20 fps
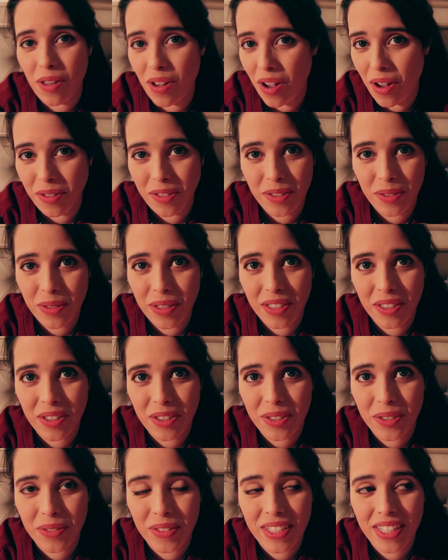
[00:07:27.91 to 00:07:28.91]
undoing our
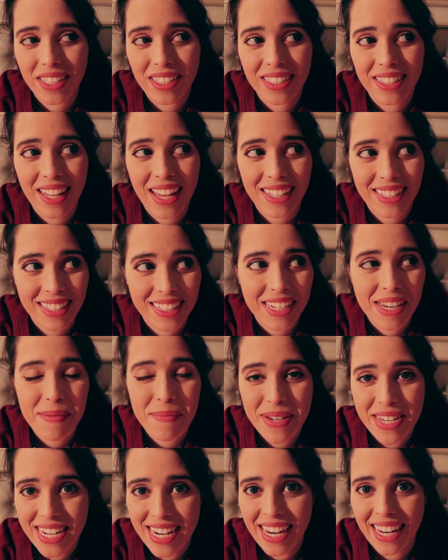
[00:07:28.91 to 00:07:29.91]
suitcase that
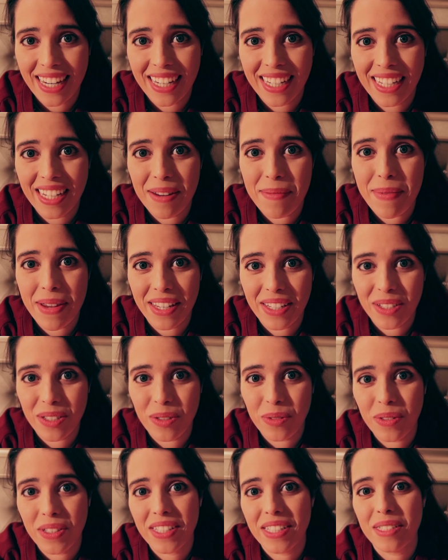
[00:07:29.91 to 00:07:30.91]
same day and making a
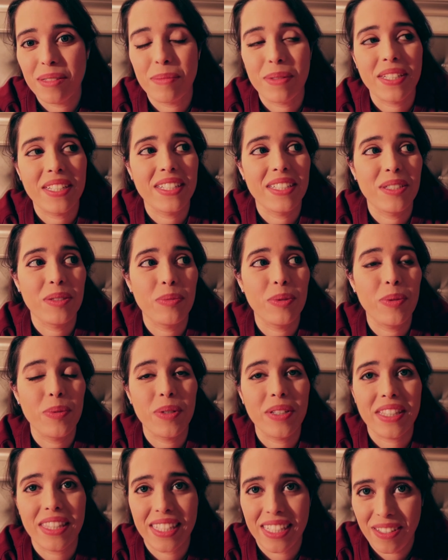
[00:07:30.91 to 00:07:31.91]
suitcase because we
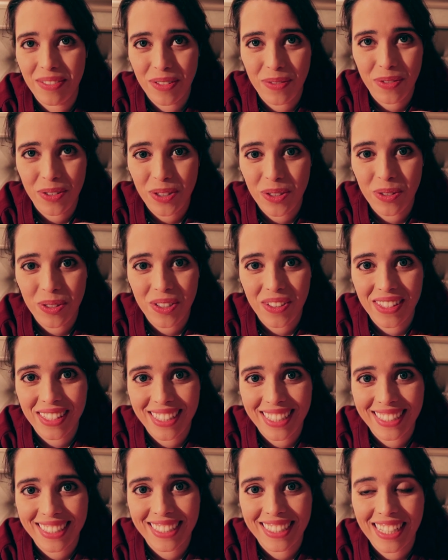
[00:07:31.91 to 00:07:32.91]
were leaving for the hotel the
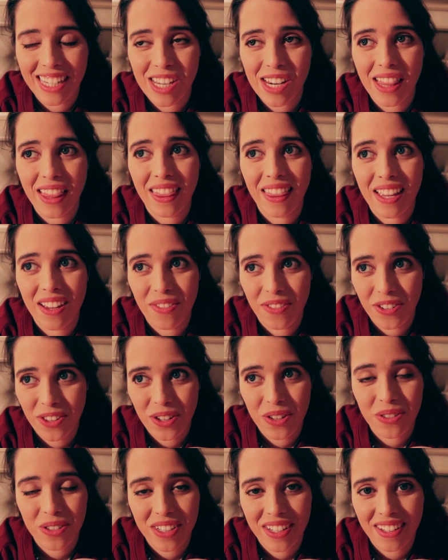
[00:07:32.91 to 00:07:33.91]
next day. Left for
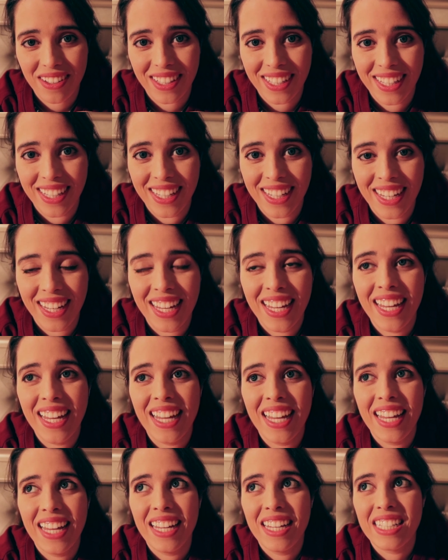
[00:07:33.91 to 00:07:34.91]
the hotel,
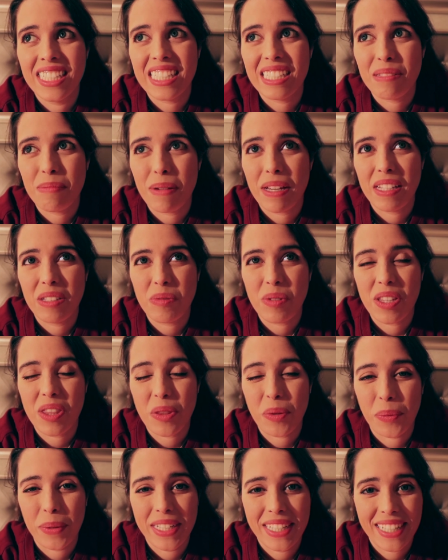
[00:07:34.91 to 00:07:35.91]
spent
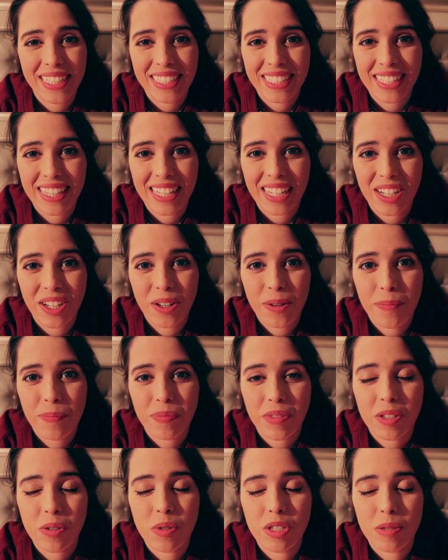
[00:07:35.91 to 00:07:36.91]
3 days there.
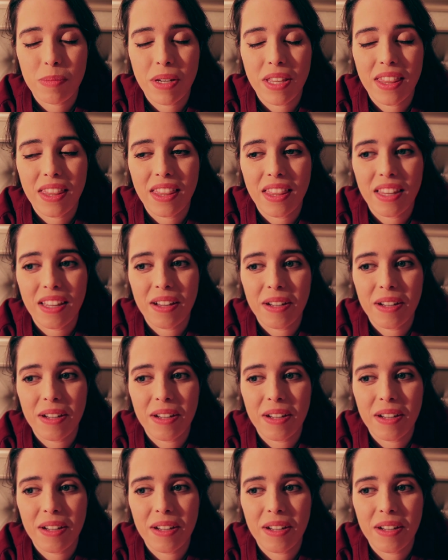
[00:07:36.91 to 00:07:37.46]
We spent